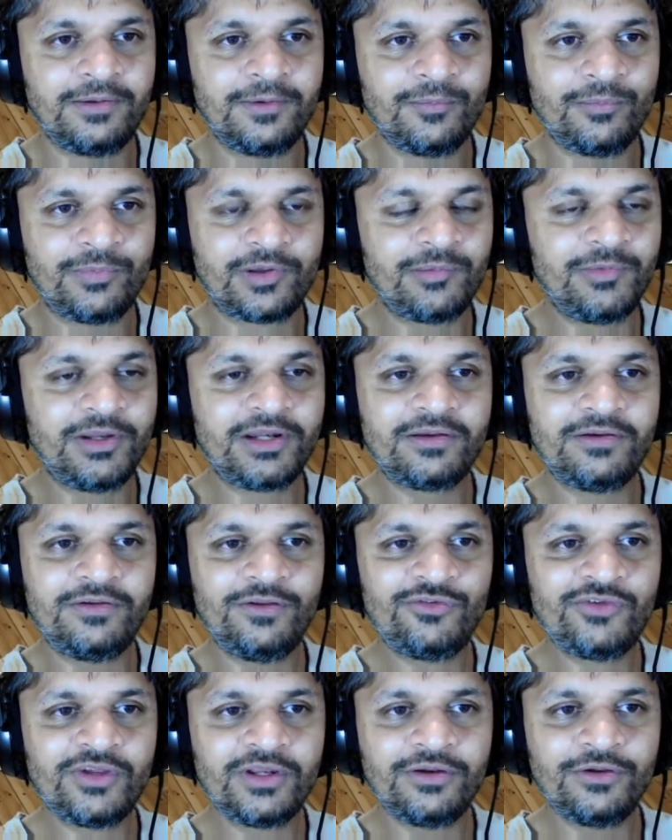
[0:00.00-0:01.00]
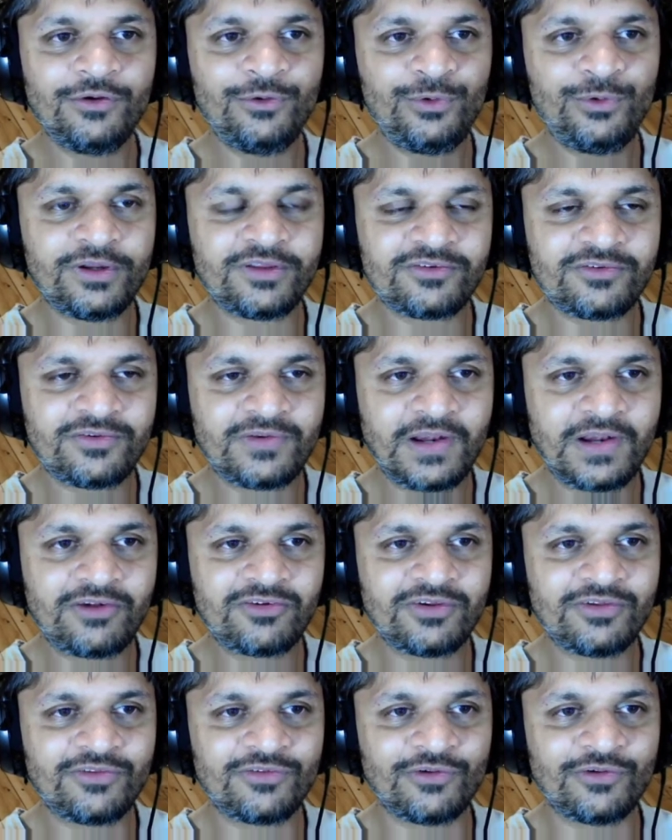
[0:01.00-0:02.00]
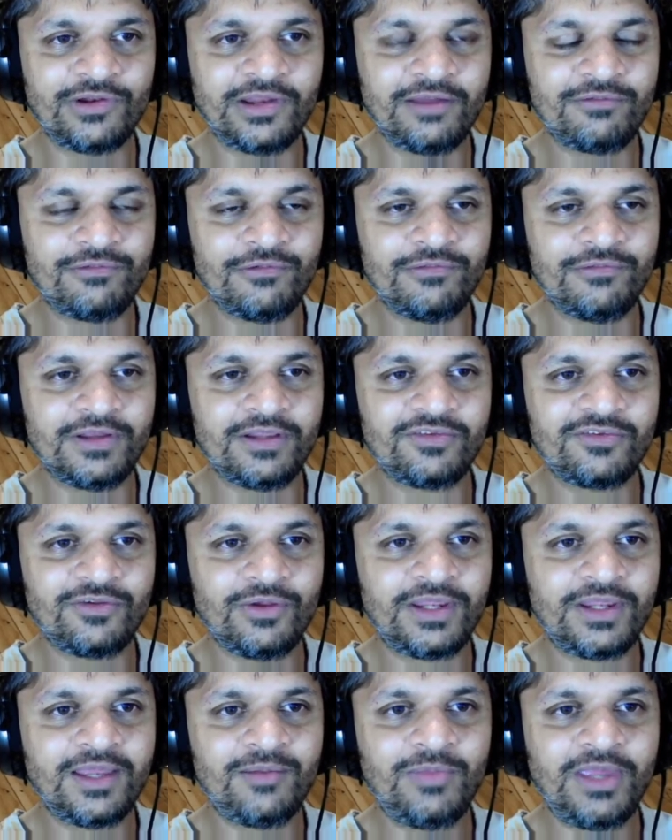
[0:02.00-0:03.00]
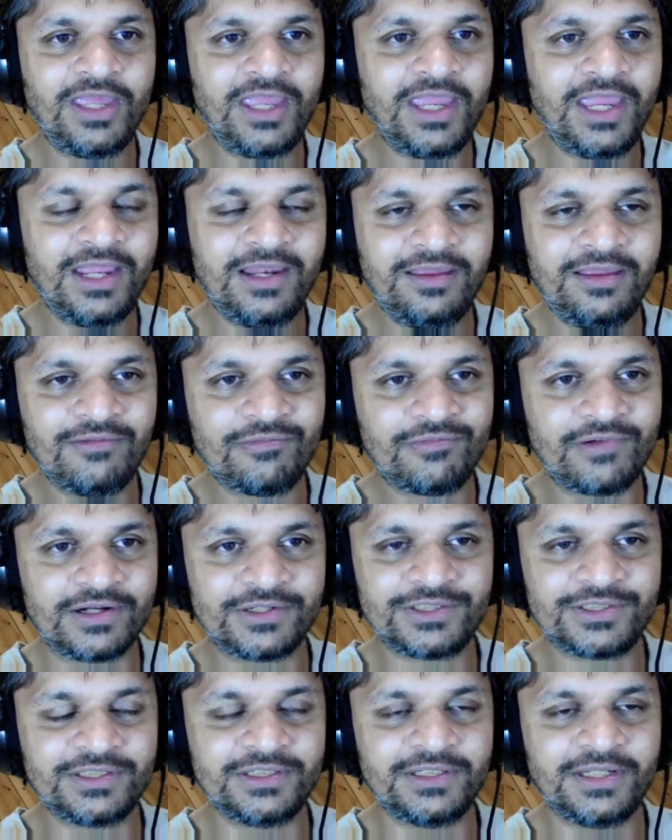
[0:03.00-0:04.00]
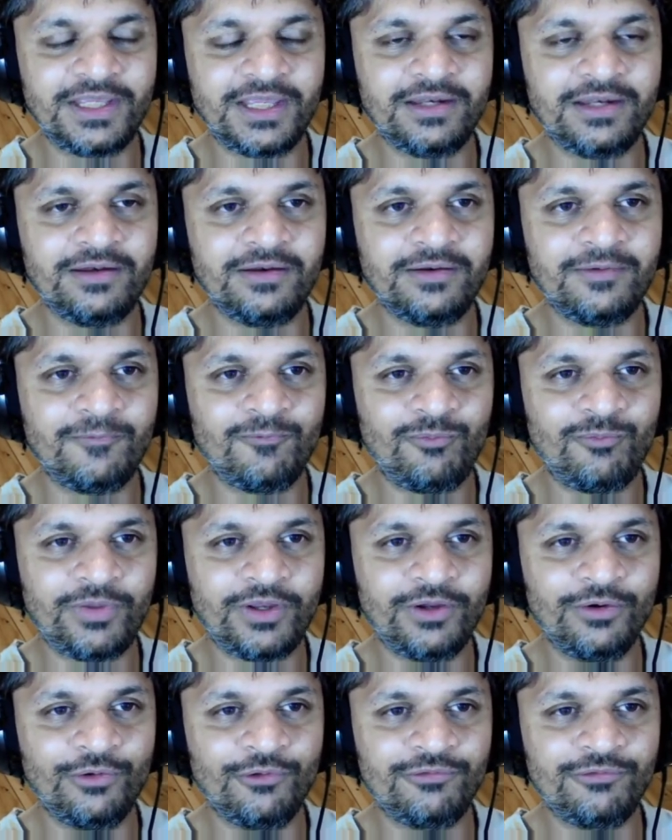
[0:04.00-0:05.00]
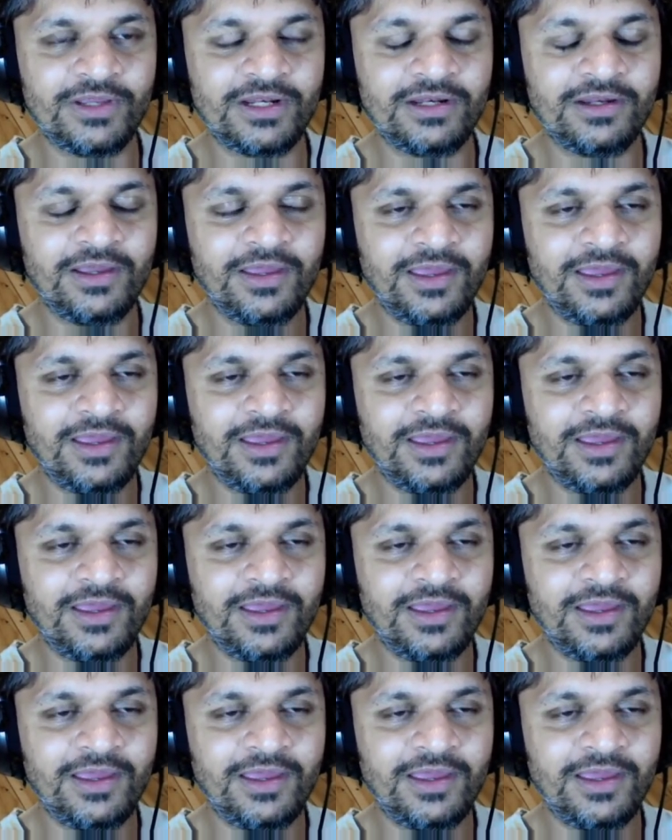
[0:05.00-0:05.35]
but I'm introducing no restrictions on f of n. So it can be any function in big O of n.